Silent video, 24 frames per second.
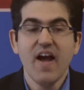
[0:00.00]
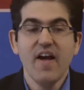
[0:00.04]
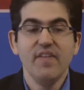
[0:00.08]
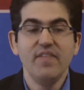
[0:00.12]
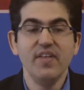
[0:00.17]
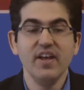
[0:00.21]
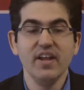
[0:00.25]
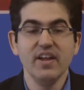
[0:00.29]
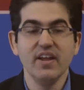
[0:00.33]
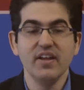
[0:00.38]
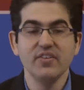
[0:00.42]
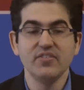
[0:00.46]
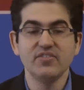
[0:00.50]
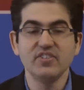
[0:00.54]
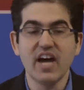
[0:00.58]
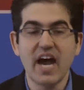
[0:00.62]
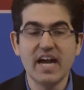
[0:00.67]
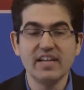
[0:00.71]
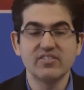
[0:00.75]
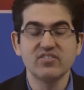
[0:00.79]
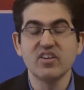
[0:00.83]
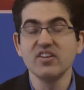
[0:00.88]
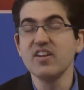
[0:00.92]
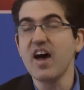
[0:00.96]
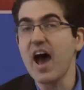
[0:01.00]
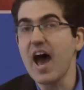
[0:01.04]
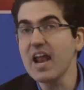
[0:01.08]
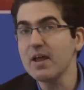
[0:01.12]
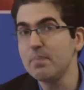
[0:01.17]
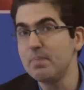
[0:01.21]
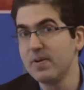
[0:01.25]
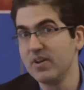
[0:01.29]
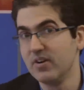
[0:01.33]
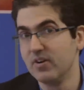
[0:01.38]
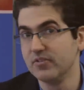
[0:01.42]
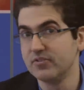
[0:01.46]
that science cannot
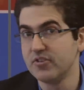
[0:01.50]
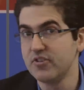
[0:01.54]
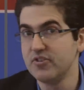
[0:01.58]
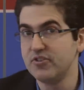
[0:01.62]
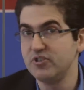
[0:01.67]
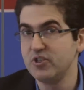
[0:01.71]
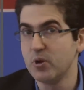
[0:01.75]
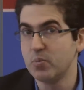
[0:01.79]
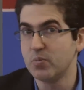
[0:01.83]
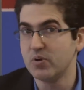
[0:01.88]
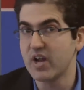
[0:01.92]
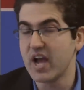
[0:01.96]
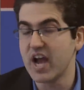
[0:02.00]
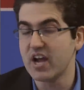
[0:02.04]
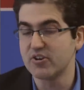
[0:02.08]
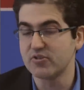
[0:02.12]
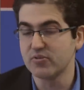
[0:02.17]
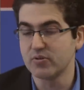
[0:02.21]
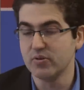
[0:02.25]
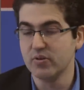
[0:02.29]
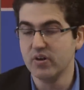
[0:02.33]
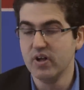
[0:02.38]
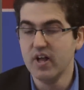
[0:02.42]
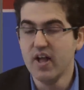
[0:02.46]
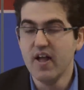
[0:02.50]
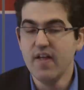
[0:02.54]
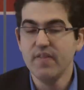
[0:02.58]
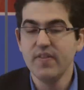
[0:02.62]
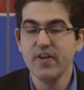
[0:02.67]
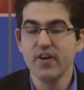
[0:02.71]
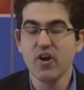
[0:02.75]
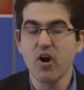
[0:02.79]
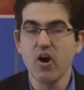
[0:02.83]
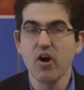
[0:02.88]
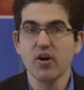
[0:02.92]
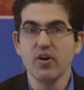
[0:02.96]
appeal to the supernatural,
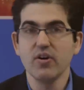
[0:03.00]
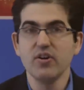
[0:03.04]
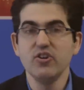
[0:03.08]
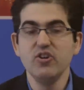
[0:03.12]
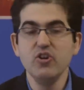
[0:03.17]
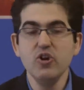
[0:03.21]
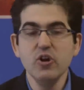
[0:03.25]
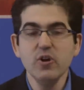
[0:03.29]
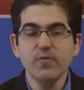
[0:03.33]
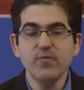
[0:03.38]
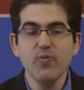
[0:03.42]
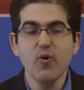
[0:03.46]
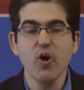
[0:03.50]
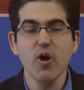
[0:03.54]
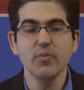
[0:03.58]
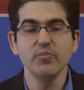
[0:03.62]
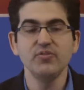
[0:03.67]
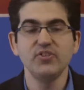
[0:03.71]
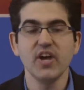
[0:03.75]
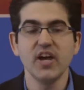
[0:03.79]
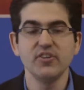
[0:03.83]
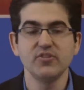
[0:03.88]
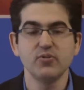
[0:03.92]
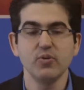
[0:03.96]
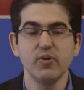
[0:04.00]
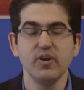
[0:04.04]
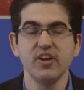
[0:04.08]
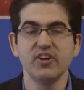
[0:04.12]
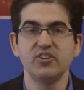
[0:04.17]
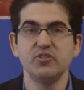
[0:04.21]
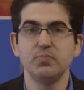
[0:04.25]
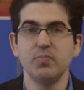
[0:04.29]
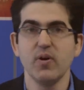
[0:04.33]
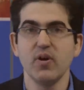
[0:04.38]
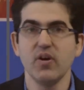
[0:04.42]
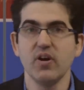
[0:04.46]
that our uniform sensory
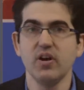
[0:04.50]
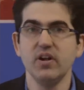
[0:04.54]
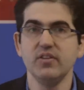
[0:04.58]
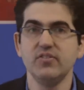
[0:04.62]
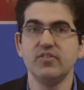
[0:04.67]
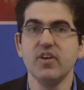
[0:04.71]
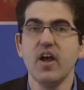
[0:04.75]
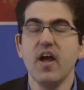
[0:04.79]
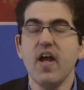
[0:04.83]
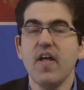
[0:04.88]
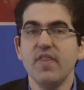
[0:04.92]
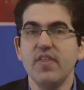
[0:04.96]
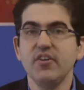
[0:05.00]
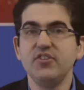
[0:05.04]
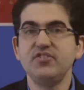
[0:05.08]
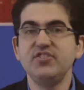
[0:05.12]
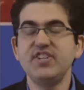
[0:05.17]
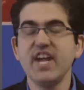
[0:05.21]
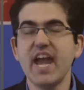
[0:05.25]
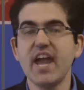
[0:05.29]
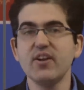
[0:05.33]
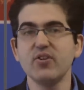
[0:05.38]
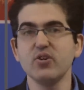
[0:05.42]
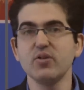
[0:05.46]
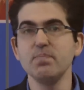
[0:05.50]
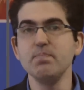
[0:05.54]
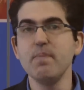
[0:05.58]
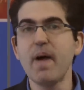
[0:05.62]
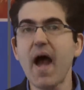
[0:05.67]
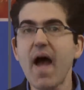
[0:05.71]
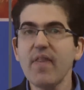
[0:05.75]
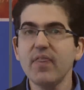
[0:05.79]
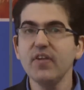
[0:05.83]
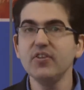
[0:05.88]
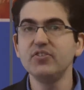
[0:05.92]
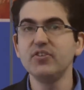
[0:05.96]
experience, the standard
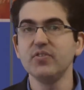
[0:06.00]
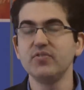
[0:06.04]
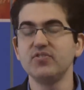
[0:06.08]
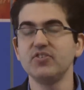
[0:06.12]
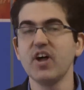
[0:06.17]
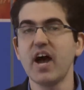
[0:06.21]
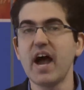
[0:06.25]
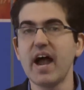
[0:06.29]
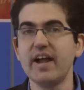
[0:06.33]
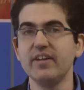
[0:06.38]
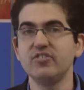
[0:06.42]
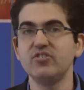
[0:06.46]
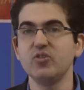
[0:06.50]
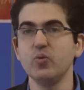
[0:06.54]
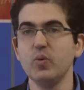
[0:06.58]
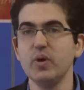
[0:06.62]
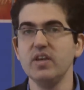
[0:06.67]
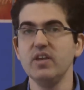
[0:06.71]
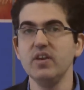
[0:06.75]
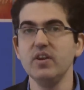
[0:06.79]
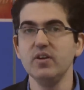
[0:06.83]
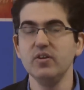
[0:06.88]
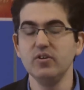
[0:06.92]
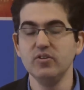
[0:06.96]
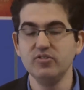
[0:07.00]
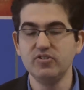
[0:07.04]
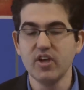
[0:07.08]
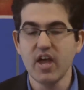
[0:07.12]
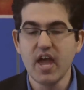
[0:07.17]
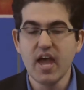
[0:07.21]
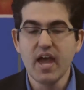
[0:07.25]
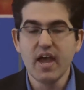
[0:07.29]
methods of science that we use,